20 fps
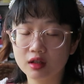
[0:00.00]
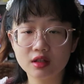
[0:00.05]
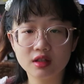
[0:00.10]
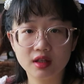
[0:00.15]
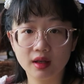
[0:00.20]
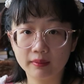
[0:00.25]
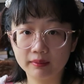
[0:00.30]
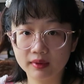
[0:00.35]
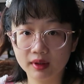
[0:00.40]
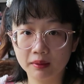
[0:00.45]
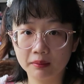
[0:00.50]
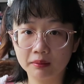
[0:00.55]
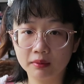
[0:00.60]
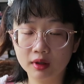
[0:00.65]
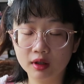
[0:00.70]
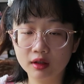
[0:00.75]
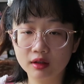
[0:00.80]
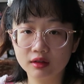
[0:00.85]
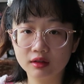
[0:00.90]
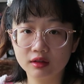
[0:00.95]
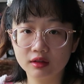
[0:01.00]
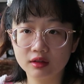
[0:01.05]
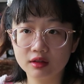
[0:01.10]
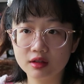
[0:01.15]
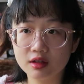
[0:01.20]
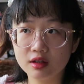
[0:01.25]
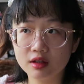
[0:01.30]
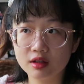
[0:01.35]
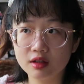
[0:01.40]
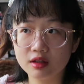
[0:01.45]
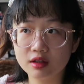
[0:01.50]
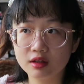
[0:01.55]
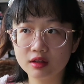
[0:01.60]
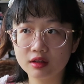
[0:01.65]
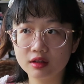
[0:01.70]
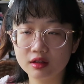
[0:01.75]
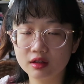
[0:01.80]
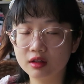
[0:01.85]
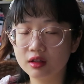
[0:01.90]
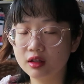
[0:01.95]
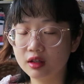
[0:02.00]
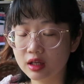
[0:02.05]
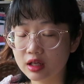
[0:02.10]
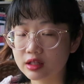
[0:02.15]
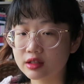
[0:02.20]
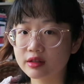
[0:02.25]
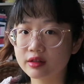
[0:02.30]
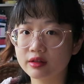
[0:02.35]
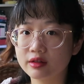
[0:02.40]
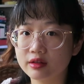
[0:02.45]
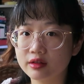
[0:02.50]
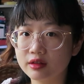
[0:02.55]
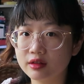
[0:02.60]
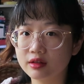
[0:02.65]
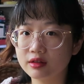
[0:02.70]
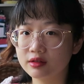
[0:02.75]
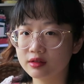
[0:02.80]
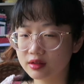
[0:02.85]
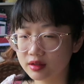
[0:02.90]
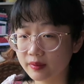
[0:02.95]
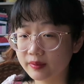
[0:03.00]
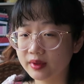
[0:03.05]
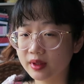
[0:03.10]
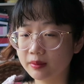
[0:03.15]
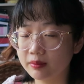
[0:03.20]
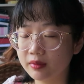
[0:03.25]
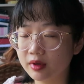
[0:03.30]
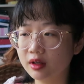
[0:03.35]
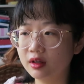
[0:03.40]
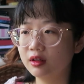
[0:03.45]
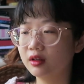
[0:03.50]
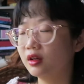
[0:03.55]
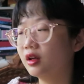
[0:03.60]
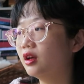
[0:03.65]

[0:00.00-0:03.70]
September. Yes, September.